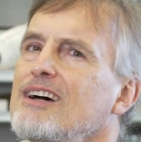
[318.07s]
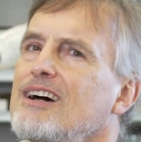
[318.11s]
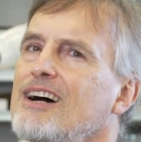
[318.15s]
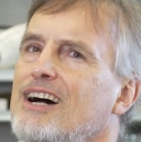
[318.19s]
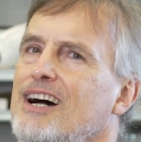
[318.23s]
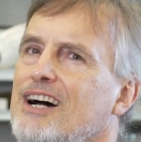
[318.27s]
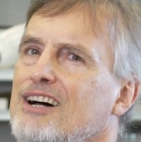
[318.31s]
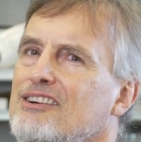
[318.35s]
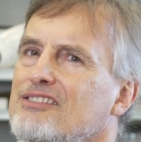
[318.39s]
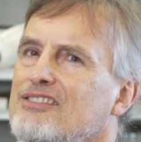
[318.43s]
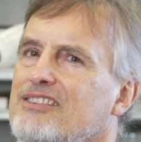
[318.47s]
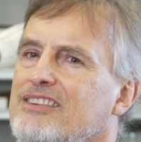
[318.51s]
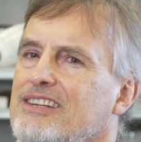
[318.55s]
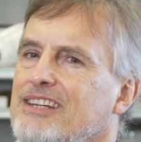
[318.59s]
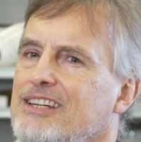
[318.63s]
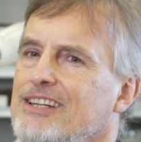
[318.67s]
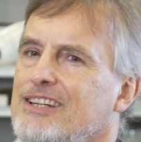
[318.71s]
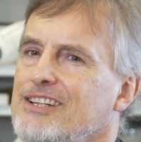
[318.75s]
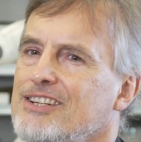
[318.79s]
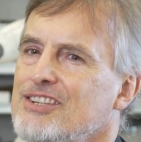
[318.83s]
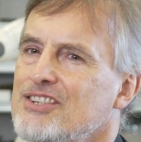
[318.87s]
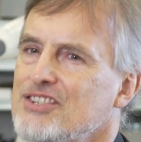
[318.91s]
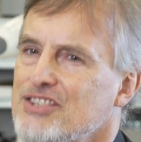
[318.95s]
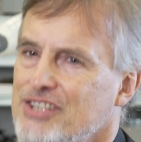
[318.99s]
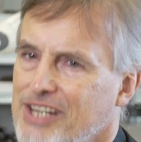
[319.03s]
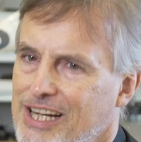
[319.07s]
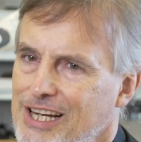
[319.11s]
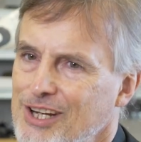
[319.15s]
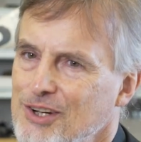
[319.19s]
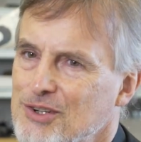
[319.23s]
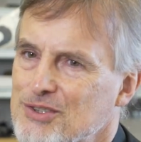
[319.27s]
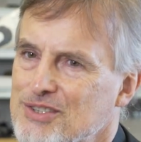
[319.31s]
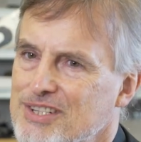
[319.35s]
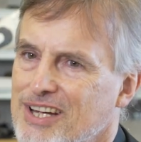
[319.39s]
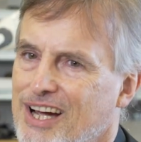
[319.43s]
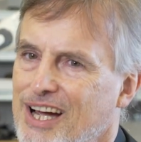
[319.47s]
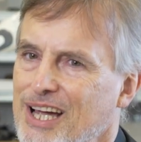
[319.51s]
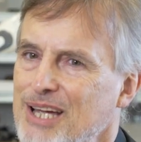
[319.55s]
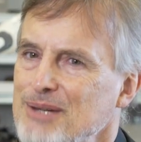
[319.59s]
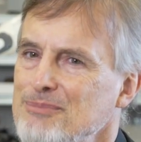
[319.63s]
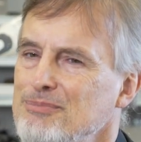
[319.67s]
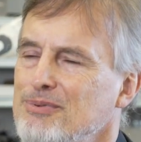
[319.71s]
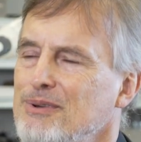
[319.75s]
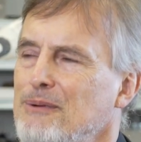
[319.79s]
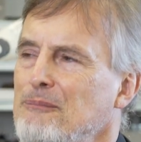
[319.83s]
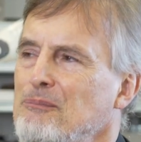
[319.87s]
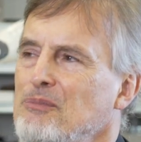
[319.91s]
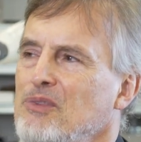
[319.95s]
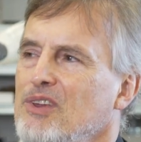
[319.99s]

of the shallow type,